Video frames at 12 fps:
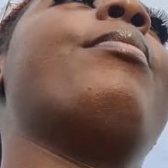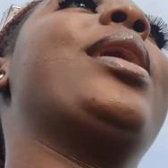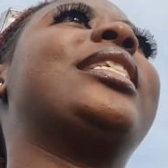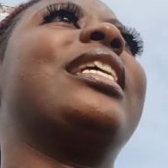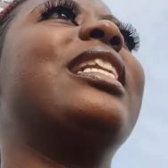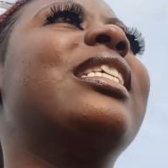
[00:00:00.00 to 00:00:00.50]

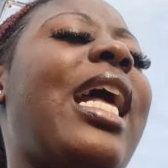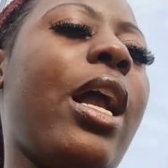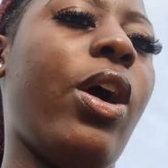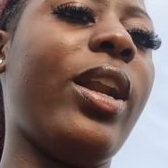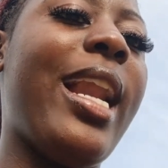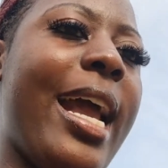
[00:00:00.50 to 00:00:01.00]
But at least
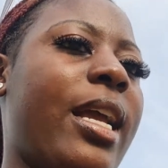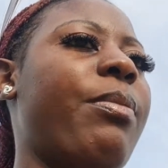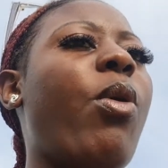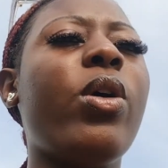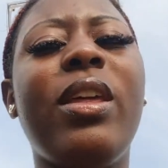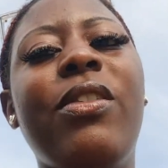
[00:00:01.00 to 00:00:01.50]
I got
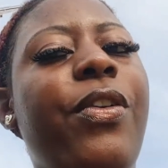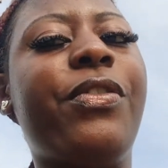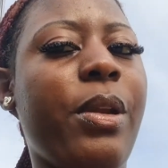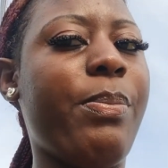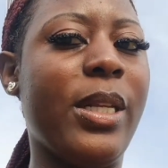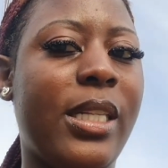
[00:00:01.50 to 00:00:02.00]
like more than
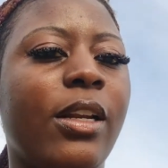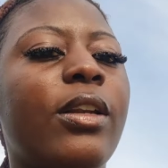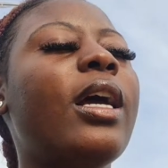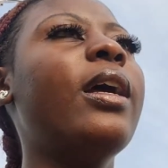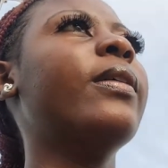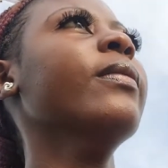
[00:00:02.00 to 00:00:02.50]

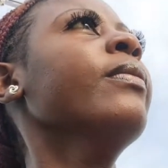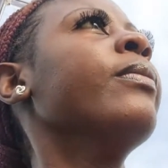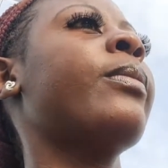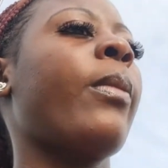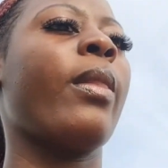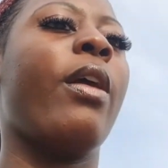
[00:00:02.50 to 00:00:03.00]

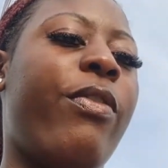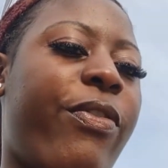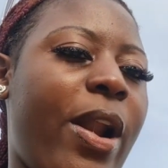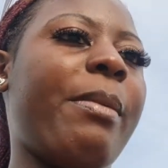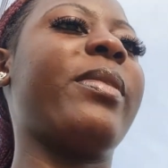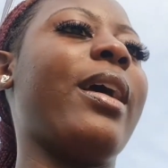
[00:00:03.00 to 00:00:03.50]

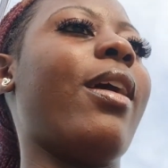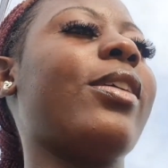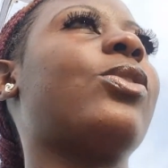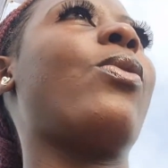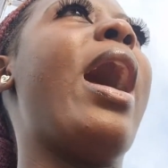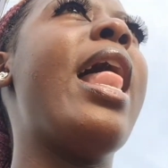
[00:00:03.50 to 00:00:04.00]
50% from the
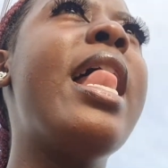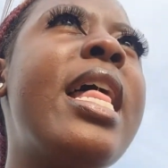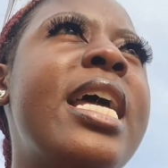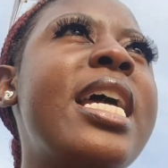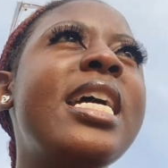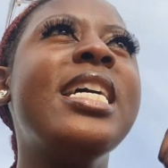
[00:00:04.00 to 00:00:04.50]
last one.
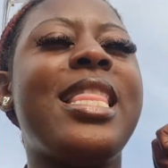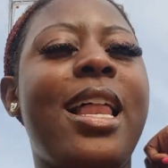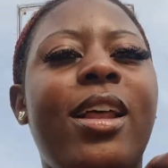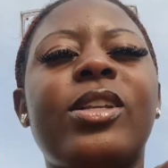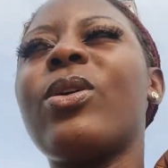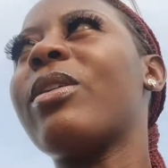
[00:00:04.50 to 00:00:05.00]

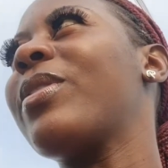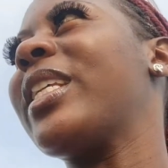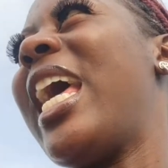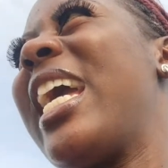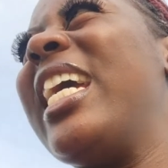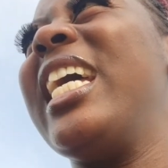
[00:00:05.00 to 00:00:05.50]
The last one
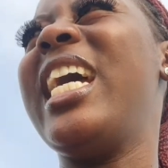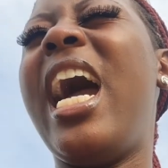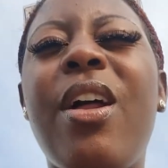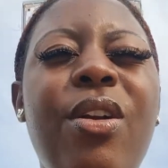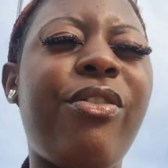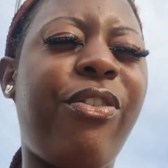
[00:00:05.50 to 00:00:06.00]
was like
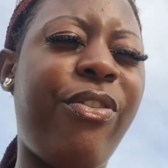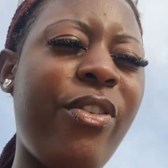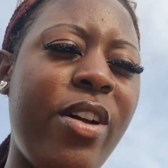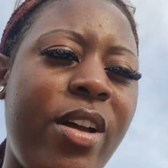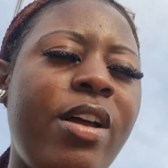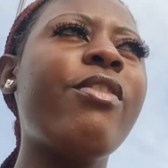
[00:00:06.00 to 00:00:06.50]
out of
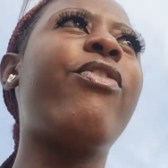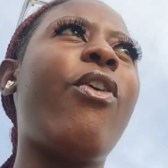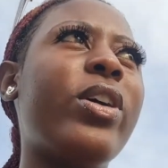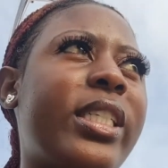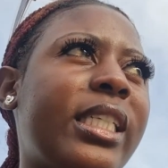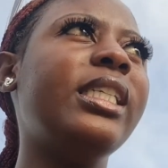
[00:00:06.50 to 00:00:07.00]

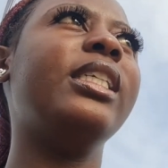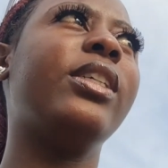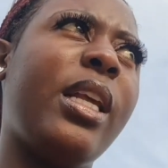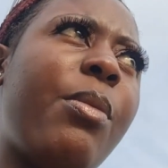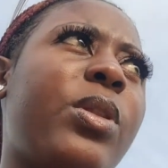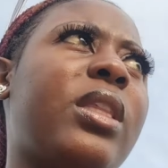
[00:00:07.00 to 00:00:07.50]
40.
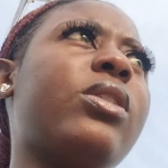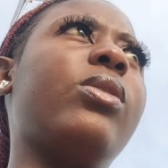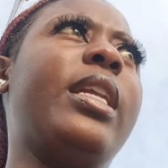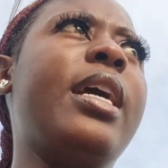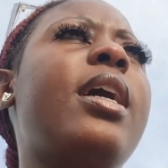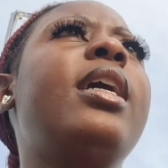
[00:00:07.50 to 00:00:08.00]
Same with
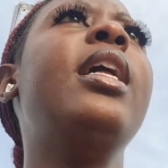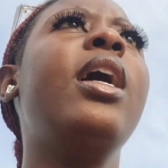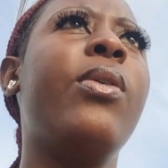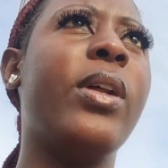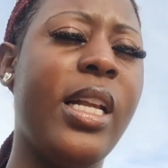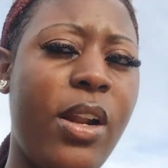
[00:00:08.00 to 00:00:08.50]
this one, yeah.
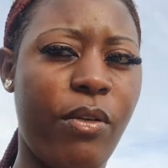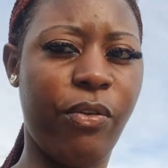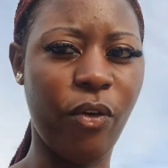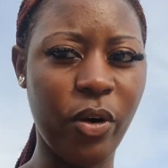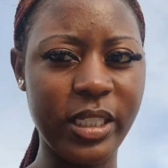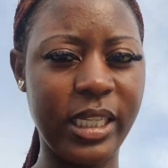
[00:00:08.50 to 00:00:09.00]
It was out
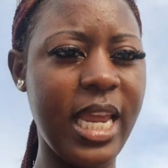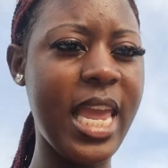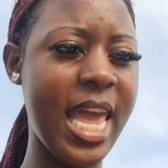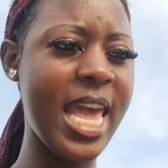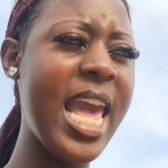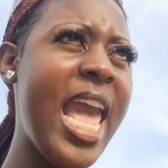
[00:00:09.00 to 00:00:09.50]
of
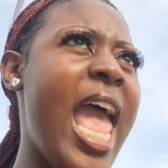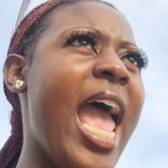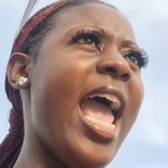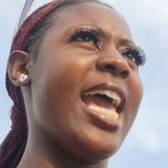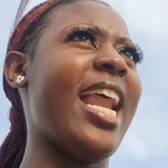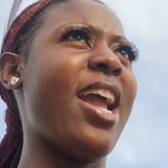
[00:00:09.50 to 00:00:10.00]
40.
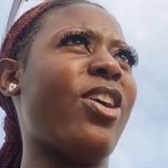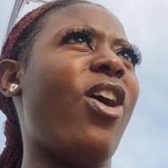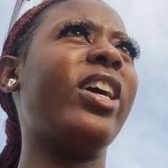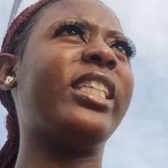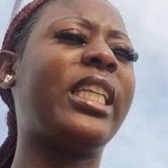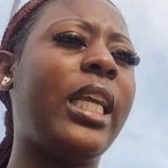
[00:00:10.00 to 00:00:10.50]
And I
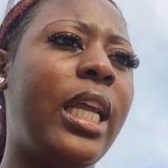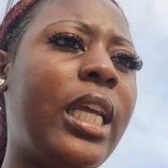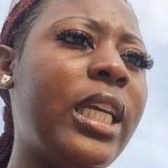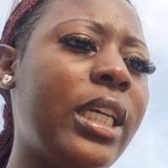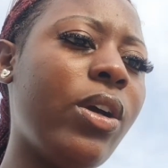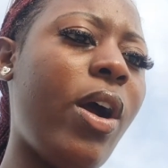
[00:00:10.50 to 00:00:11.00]
got,
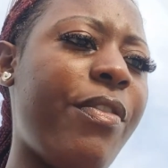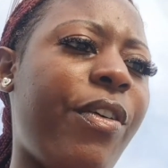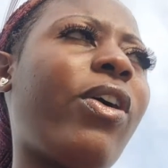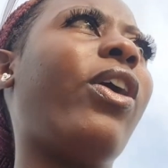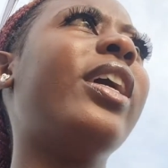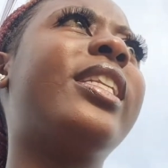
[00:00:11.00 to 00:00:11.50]
you know, I
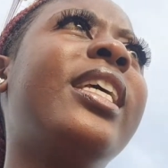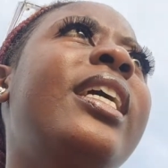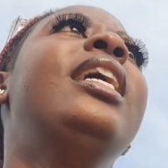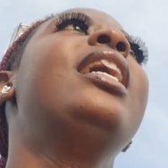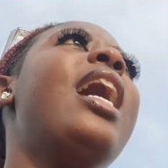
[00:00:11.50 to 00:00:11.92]
forgot.